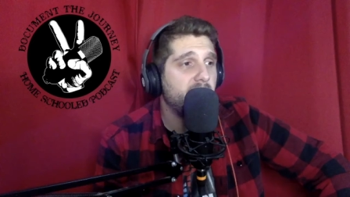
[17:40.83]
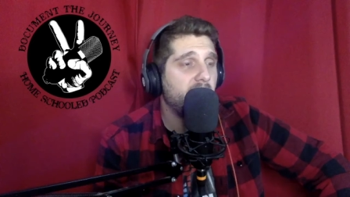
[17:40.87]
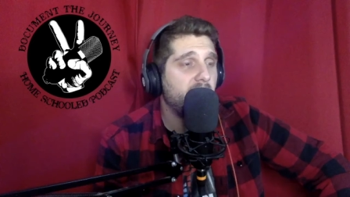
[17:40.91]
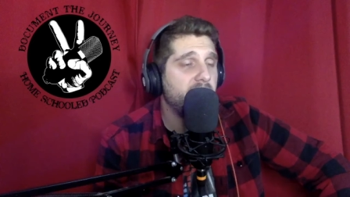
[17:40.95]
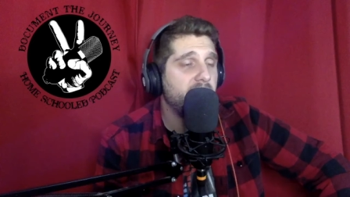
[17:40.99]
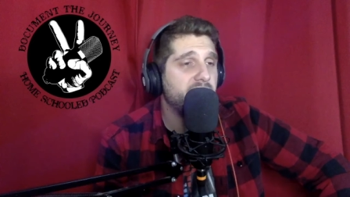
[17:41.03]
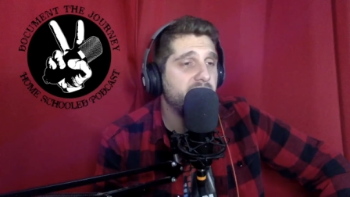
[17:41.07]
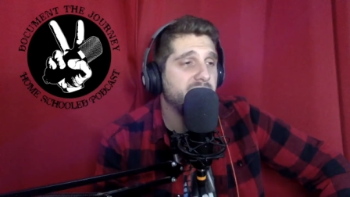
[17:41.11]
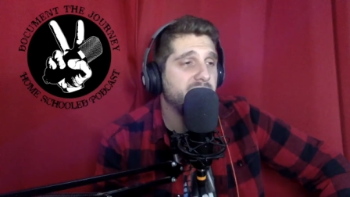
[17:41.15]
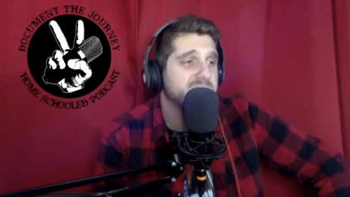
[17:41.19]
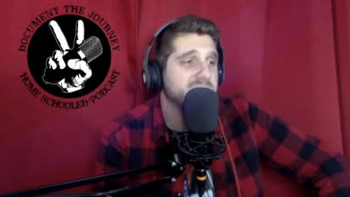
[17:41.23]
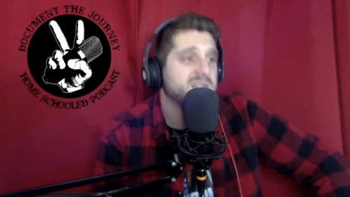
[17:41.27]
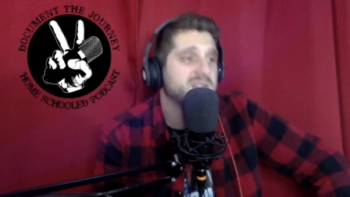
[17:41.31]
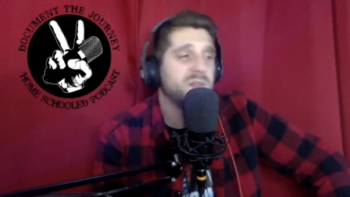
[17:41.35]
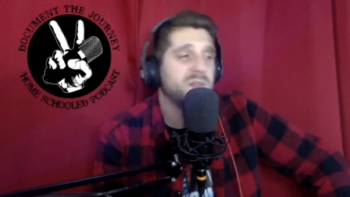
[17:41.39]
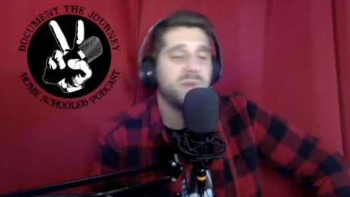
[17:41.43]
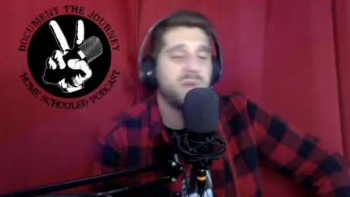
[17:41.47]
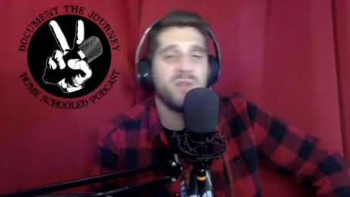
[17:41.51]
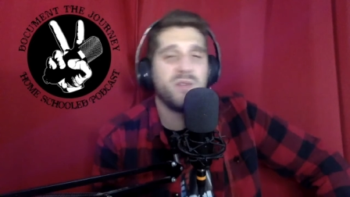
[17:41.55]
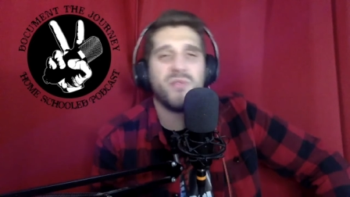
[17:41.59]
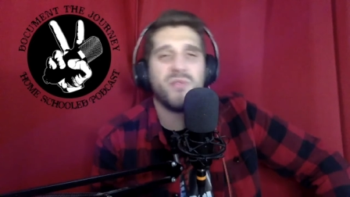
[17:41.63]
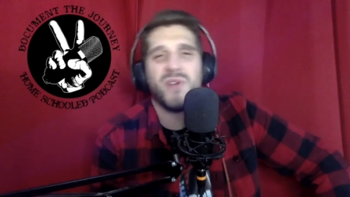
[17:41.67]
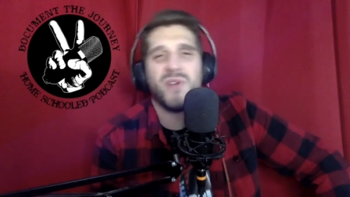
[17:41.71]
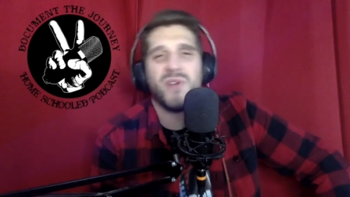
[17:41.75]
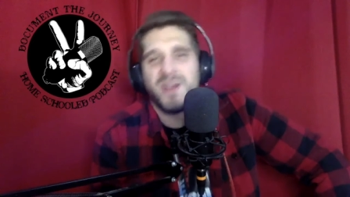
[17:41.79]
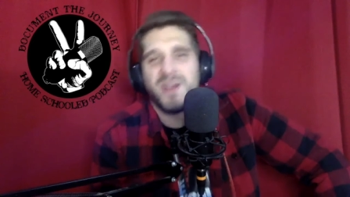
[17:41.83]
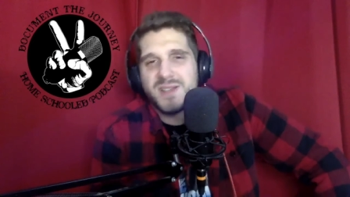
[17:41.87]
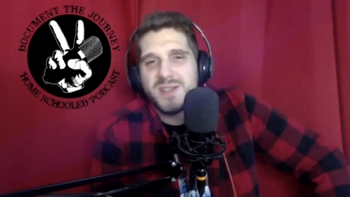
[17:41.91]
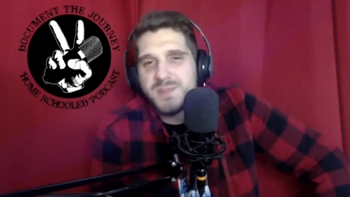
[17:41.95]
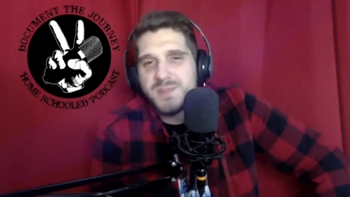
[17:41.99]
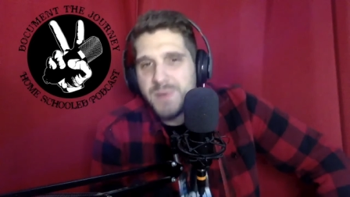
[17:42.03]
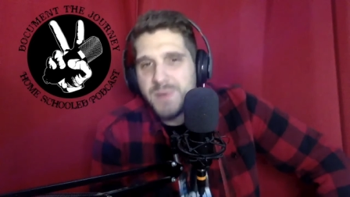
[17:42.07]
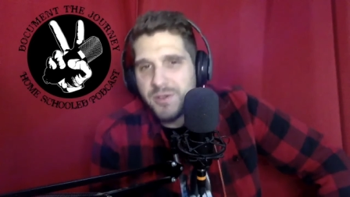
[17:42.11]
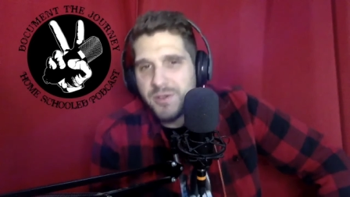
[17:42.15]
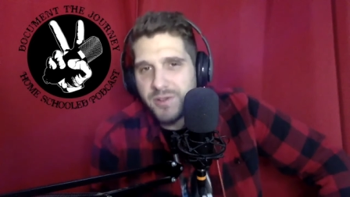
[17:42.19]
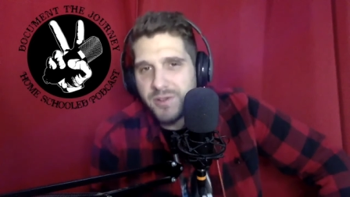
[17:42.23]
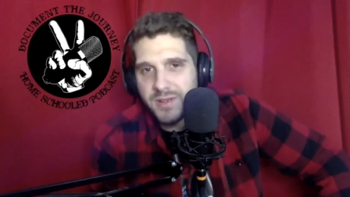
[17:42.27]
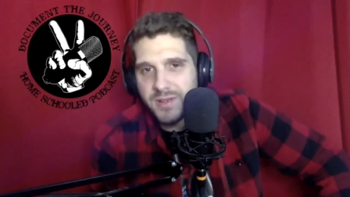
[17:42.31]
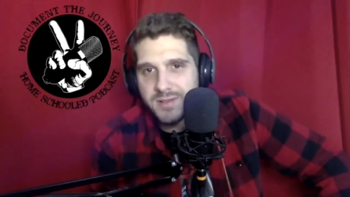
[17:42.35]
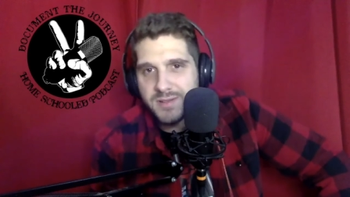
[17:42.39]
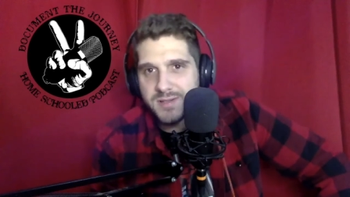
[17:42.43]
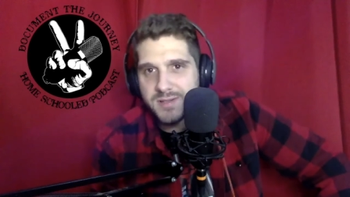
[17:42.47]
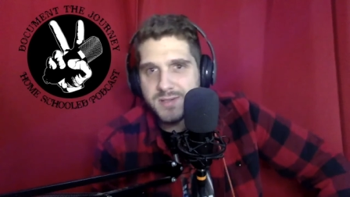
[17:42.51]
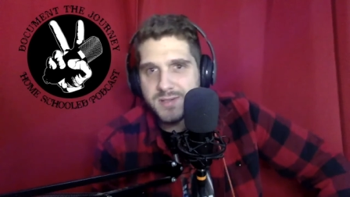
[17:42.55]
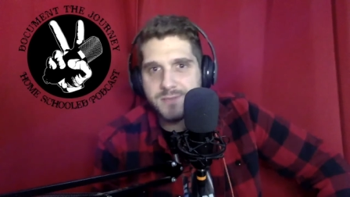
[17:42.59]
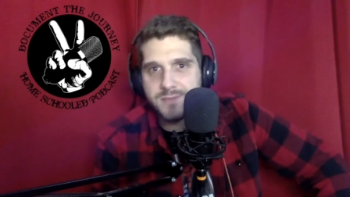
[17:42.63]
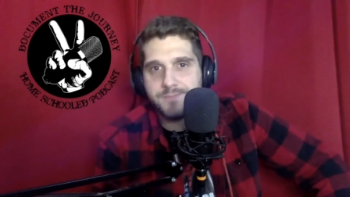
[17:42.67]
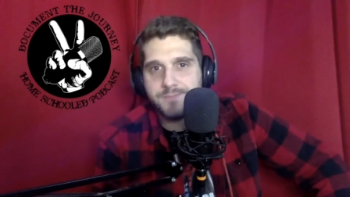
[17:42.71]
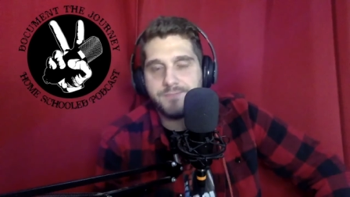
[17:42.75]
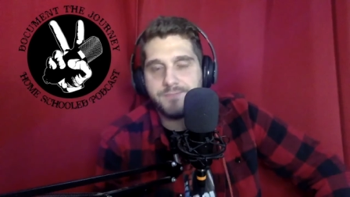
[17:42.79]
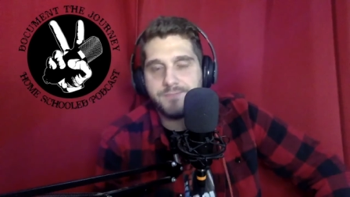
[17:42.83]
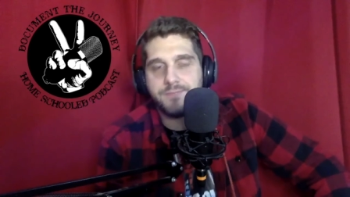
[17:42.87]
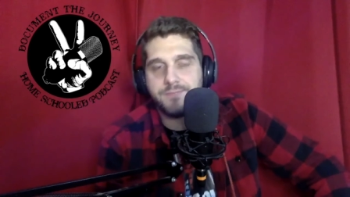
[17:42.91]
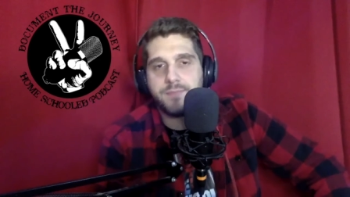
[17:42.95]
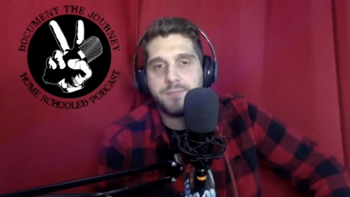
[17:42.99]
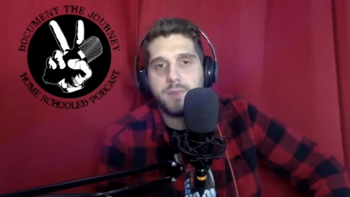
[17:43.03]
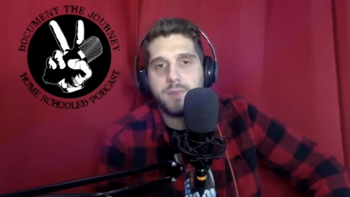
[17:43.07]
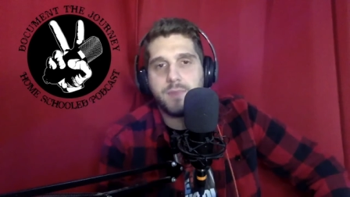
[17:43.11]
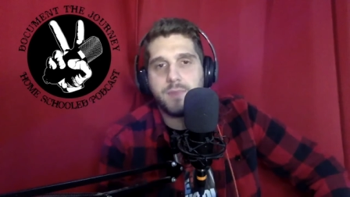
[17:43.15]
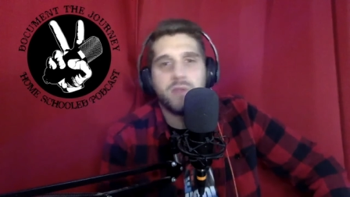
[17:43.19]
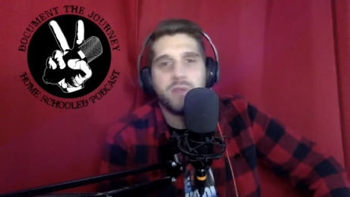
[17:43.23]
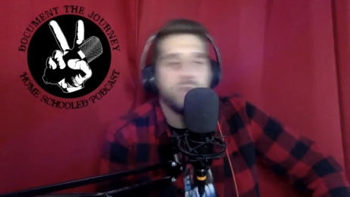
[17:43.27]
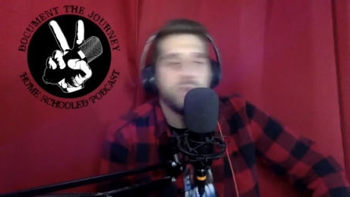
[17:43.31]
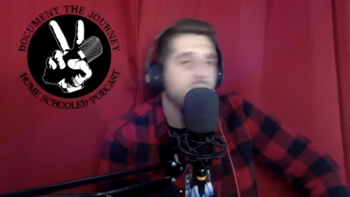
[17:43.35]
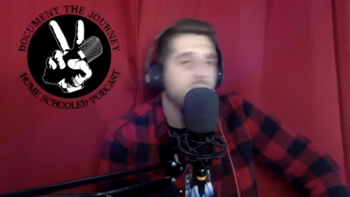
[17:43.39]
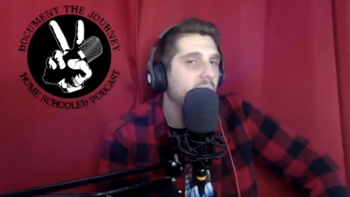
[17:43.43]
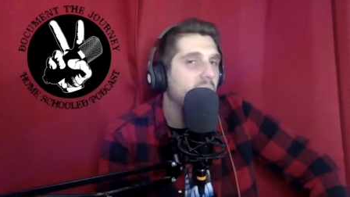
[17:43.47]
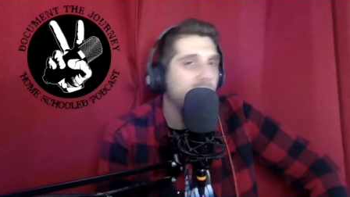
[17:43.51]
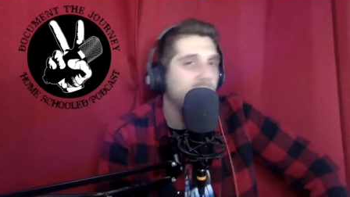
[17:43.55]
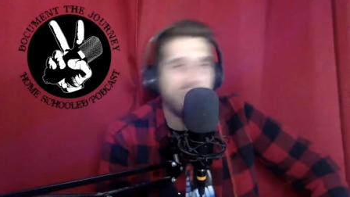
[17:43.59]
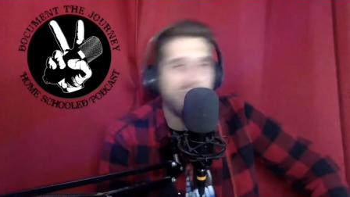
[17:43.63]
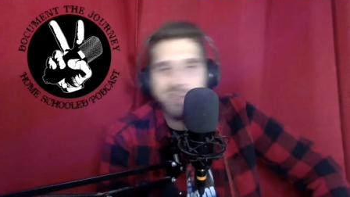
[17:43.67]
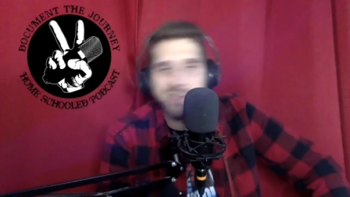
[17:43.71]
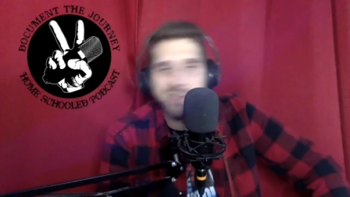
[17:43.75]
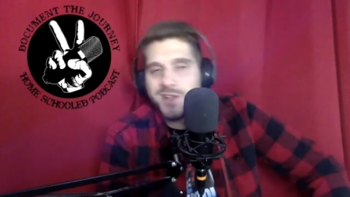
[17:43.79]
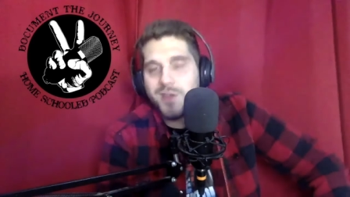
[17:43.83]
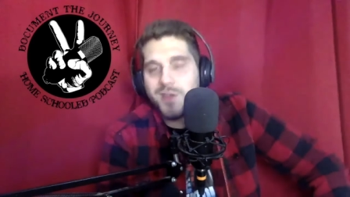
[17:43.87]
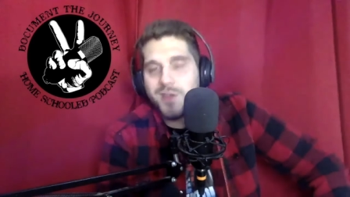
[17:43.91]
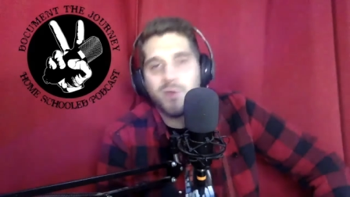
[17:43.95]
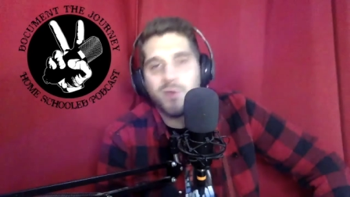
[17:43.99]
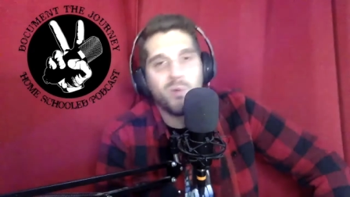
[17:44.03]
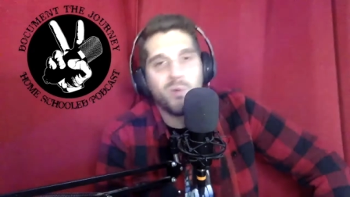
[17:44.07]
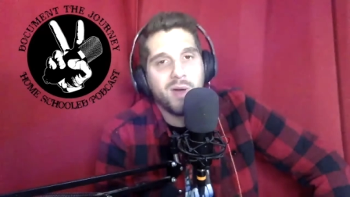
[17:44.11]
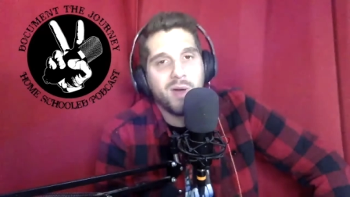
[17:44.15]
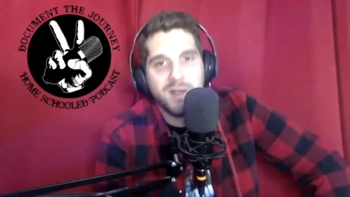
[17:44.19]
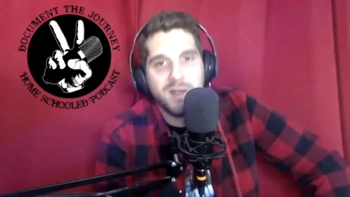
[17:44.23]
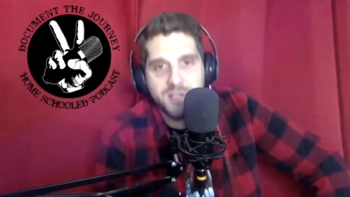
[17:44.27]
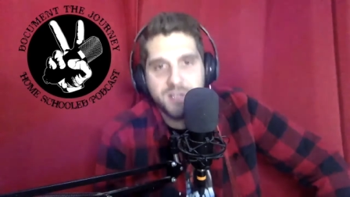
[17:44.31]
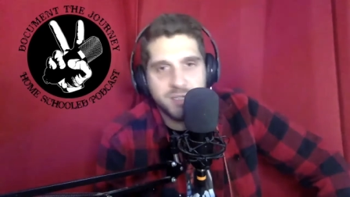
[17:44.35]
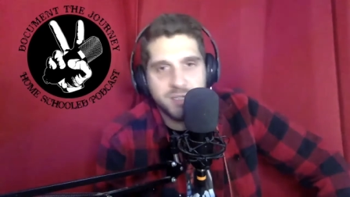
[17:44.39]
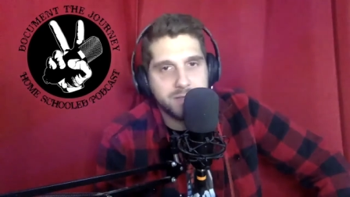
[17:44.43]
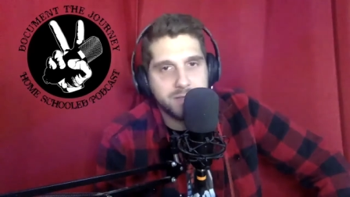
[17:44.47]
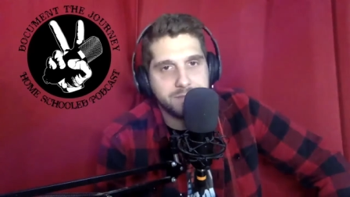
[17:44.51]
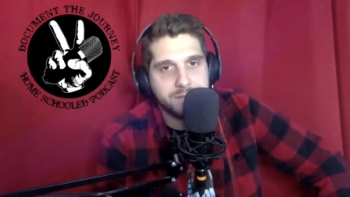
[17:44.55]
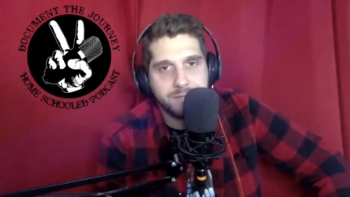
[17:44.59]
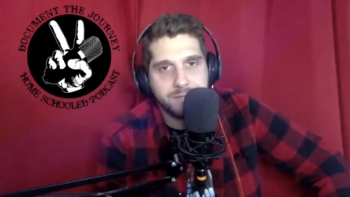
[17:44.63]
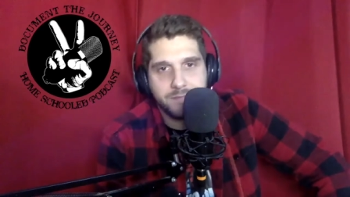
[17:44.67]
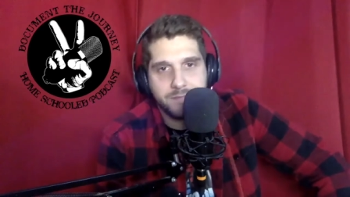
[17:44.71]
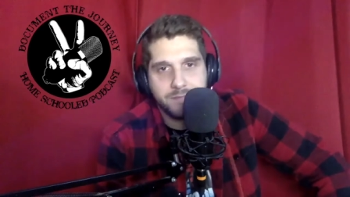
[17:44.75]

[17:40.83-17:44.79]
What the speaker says: think it's going to be a fun experience. And if you don't watch it, you don't watch it.